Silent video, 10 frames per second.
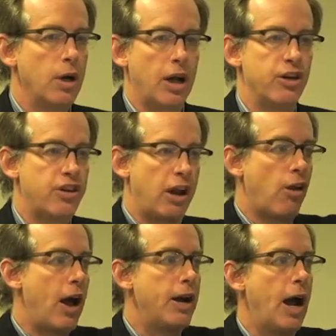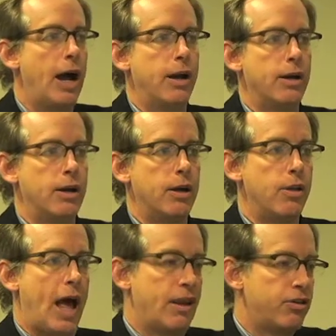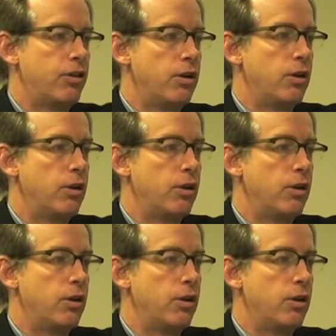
can shed light on that,